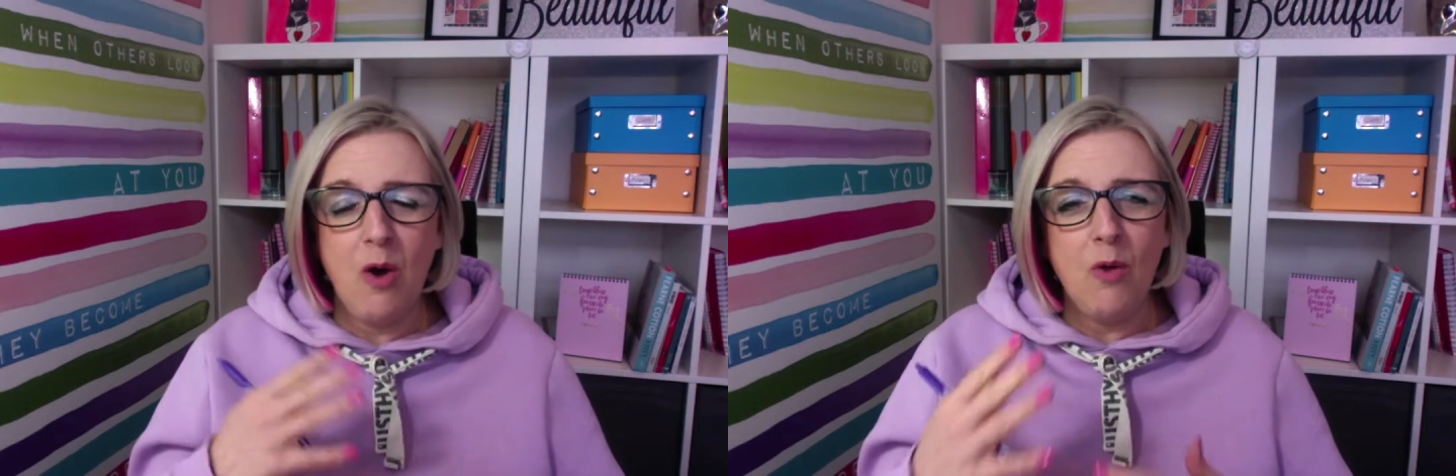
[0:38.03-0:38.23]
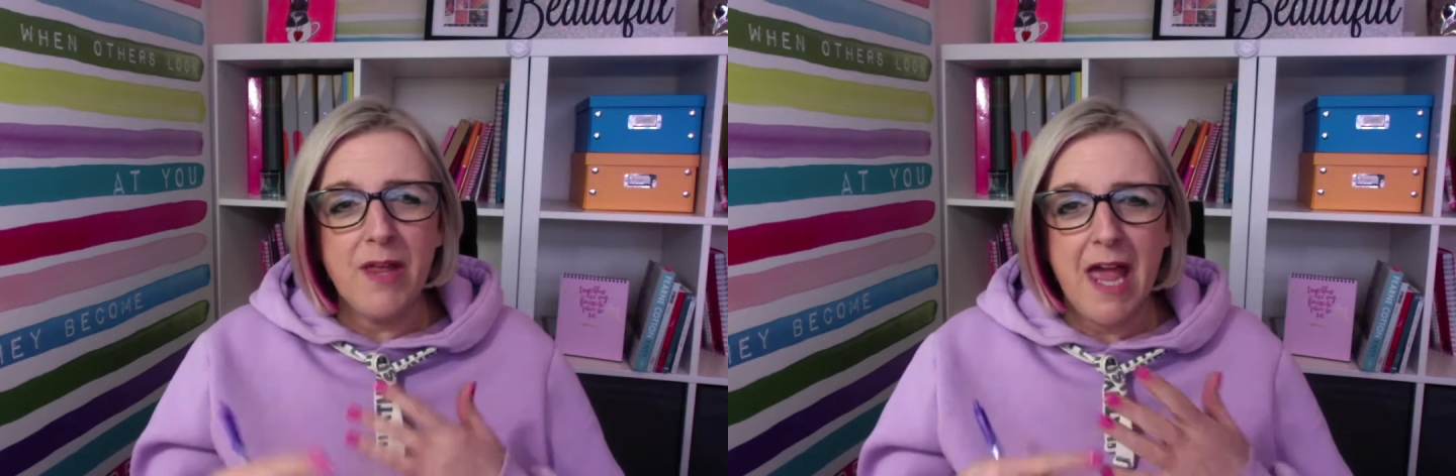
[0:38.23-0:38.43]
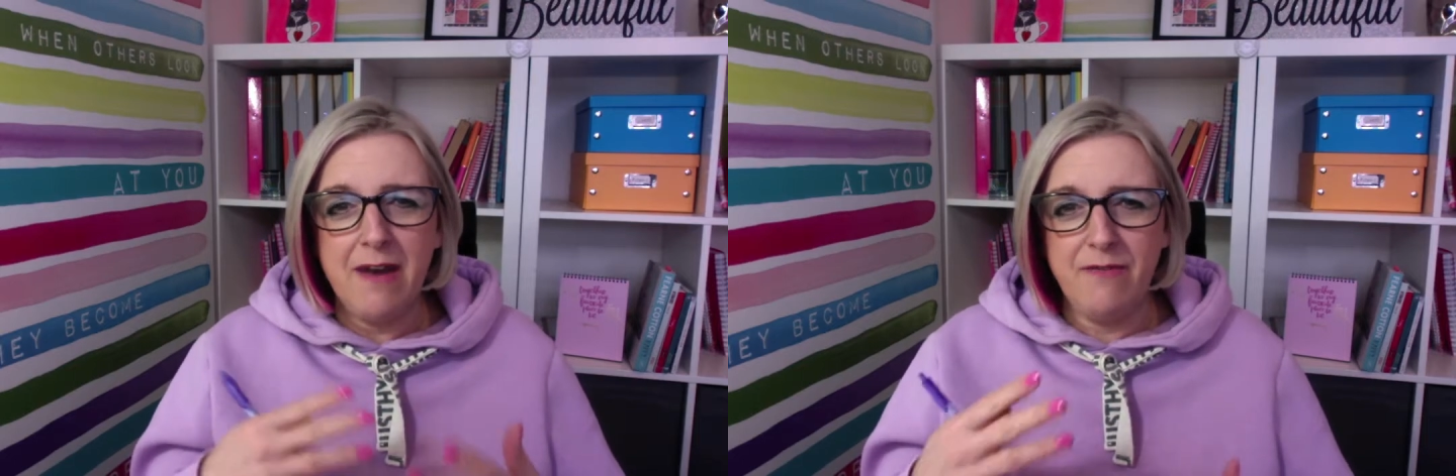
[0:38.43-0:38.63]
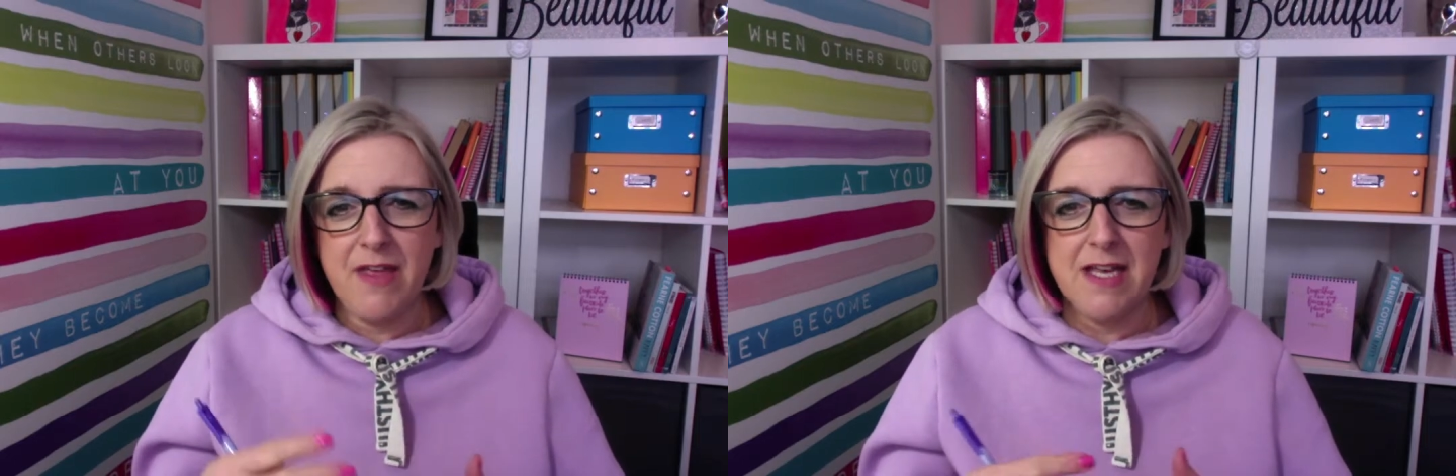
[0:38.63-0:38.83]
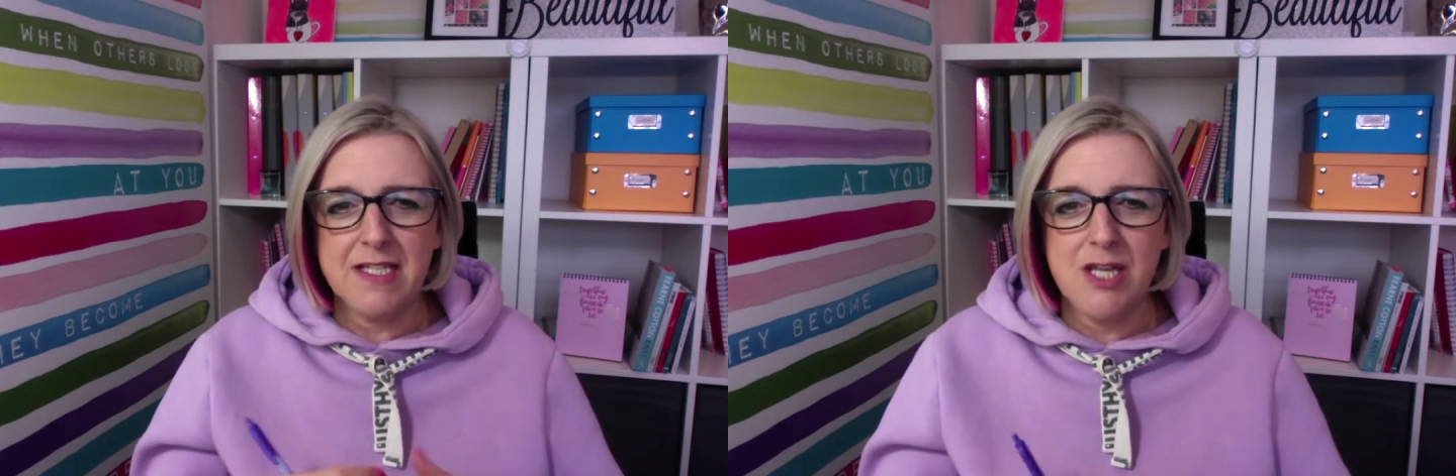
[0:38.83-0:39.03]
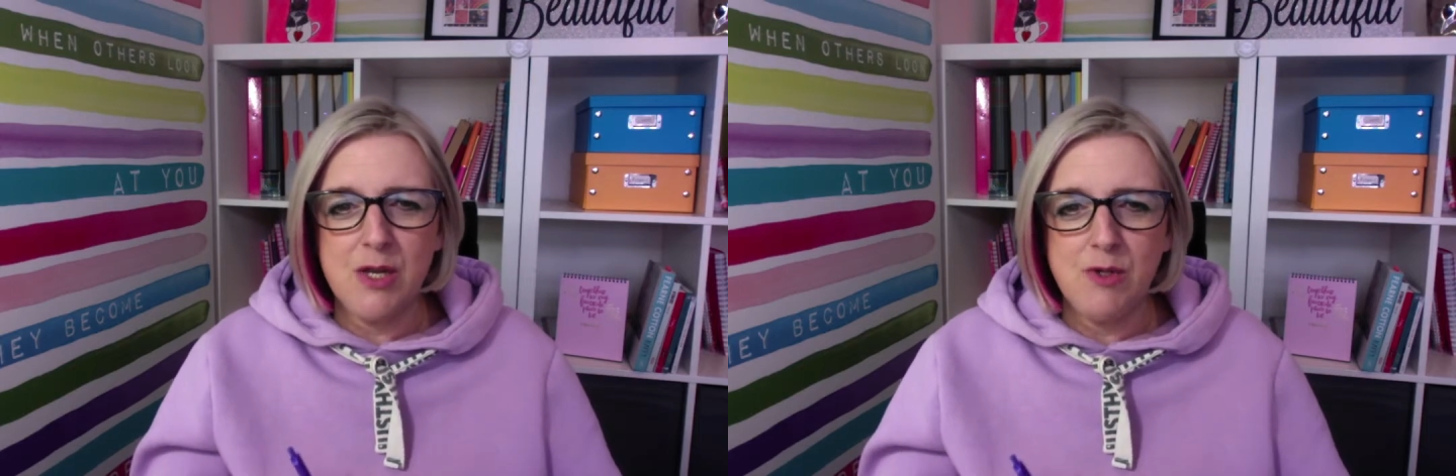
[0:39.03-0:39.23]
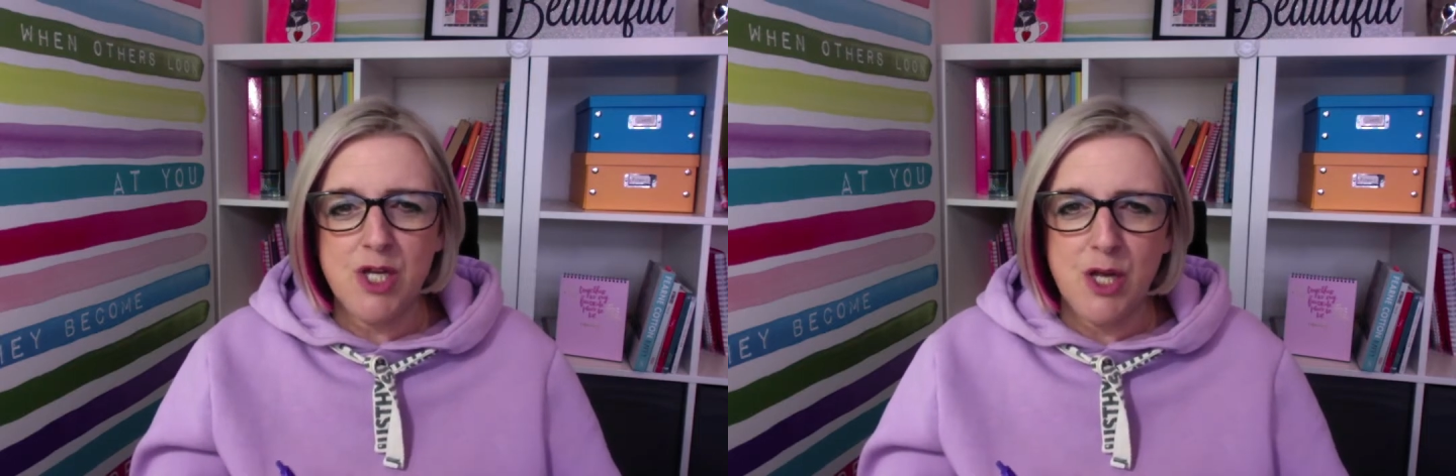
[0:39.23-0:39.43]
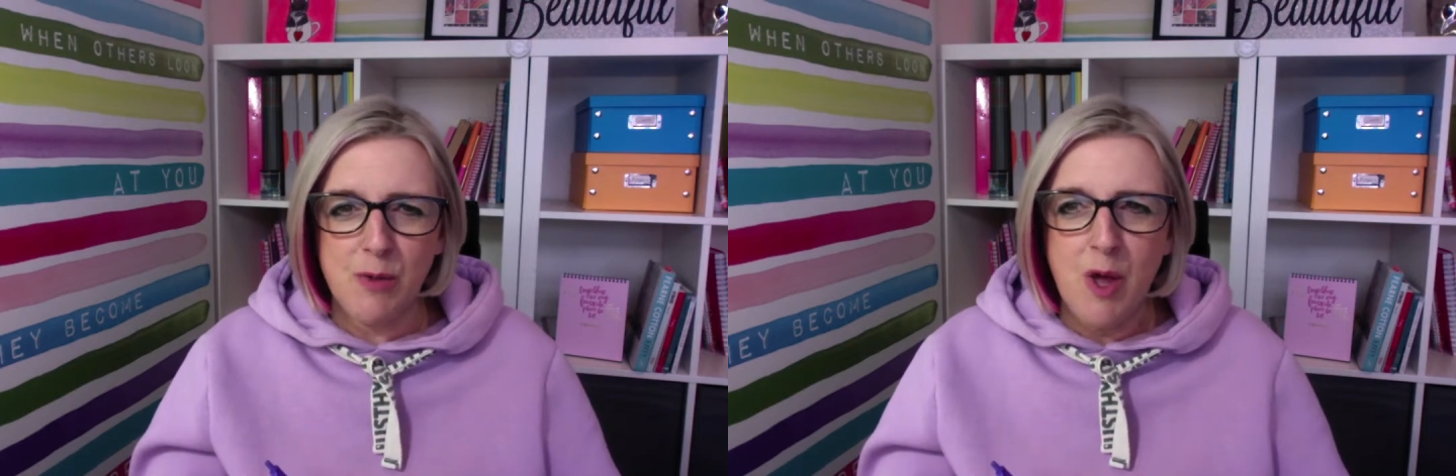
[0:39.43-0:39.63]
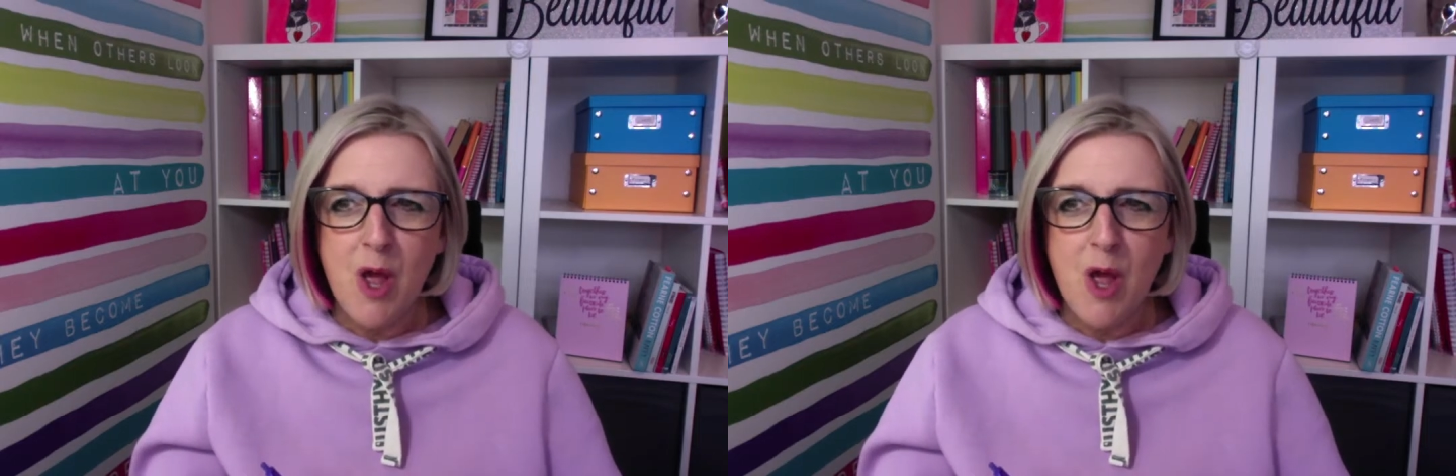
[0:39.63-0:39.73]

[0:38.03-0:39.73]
all the kind of things that you do